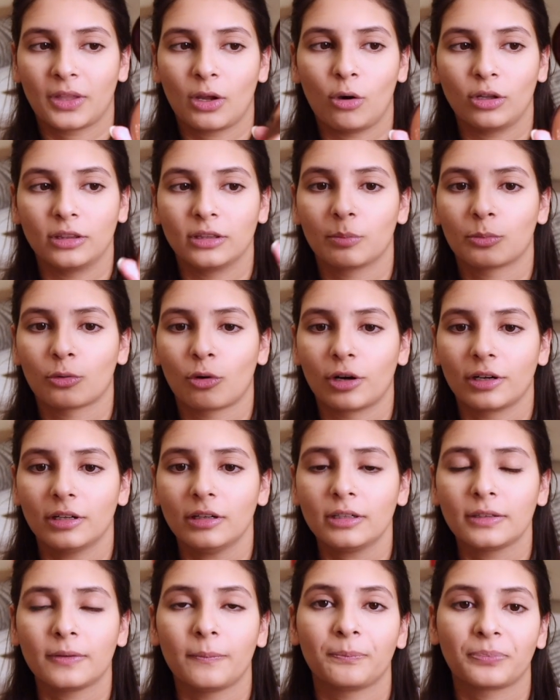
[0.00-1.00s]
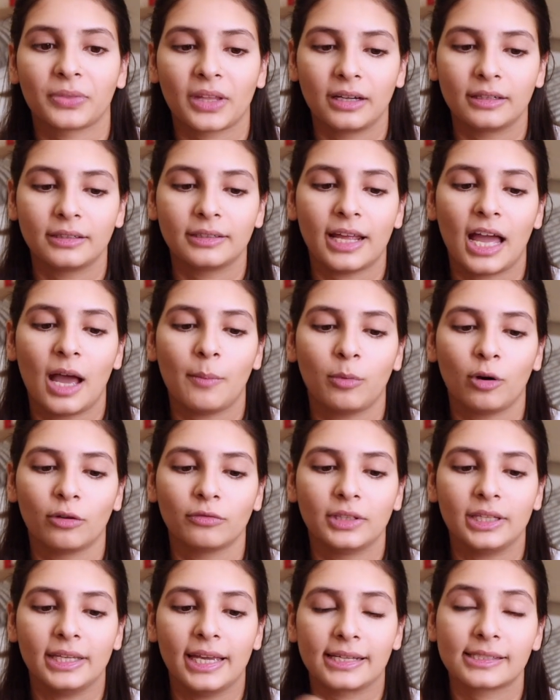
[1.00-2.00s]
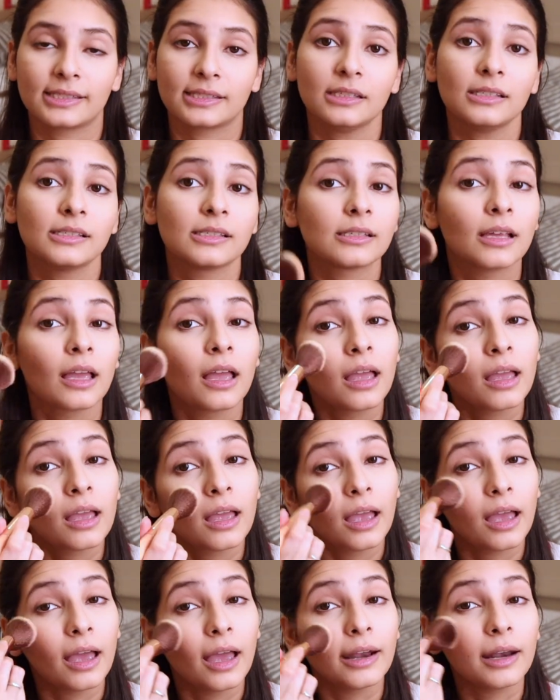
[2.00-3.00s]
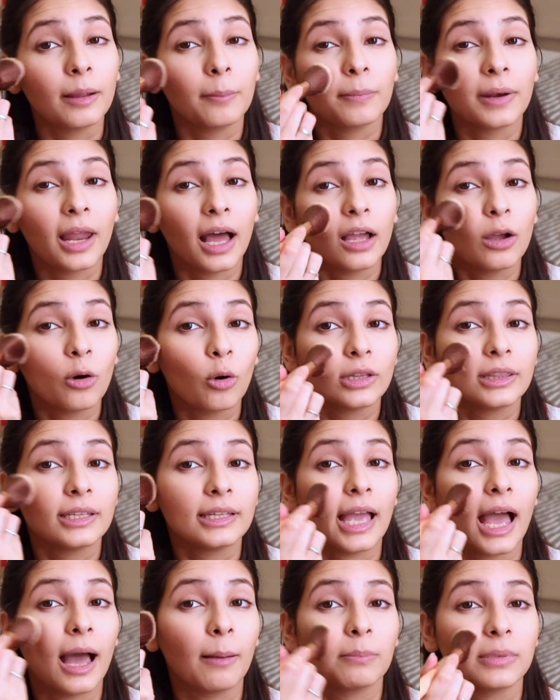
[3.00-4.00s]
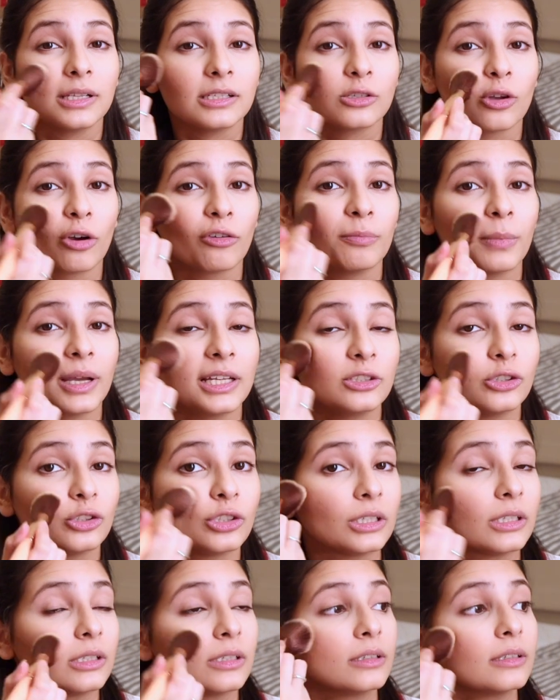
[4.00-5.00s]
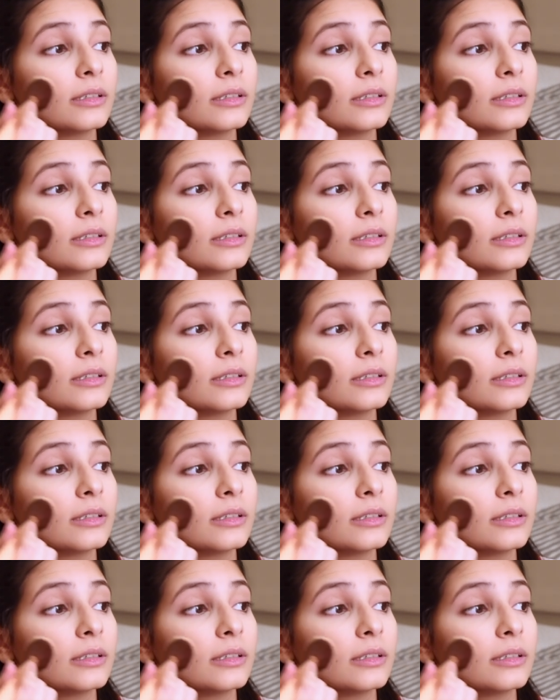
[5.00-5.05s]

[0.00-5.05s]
on the product, tap off the excess and apply on the apples of my cheek.